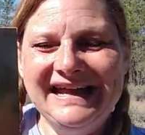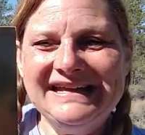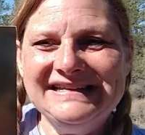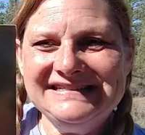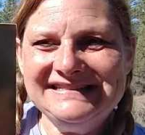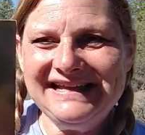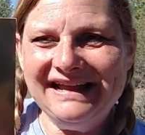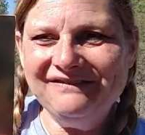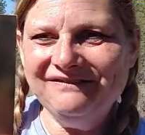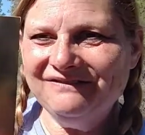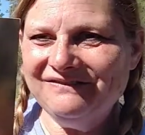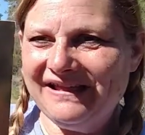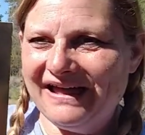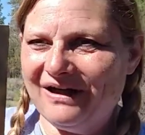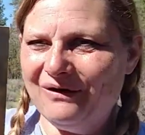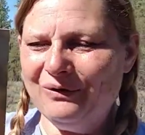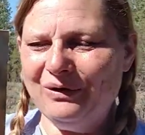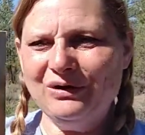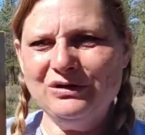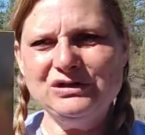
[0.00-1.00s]

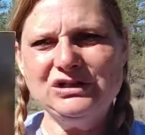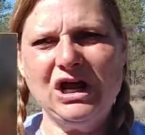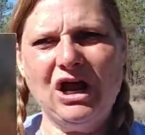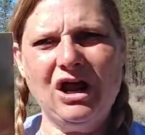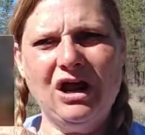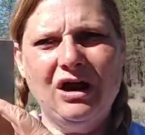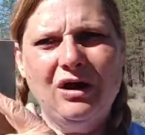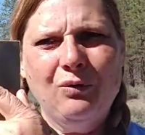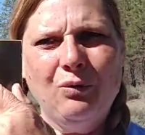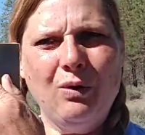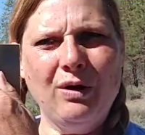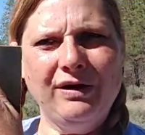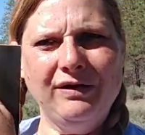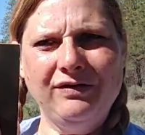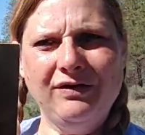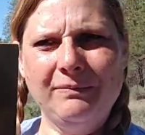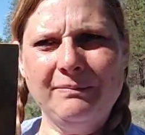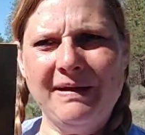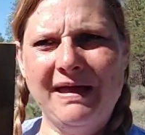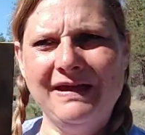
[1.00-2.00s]
Sunflowers are one
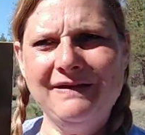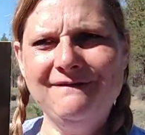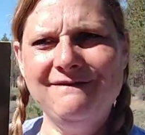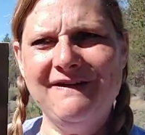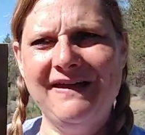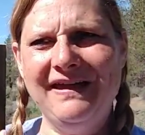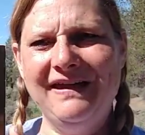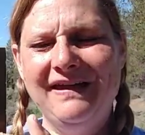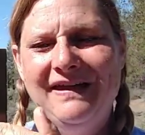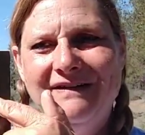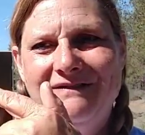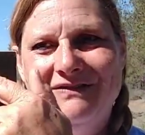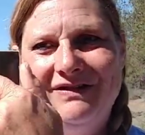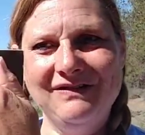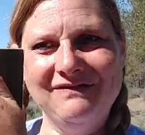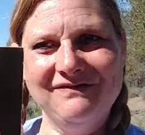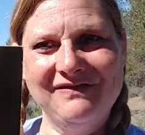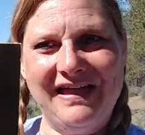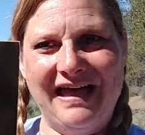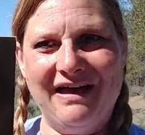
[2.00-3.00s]
of my
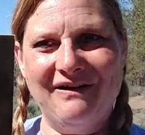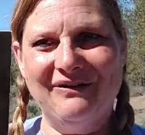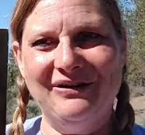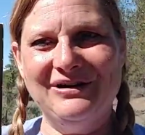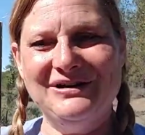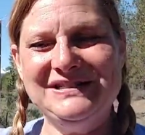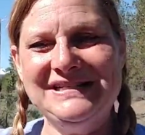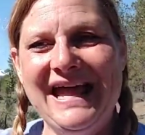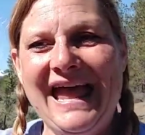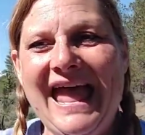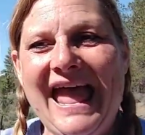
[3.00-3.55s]
favorite flowers,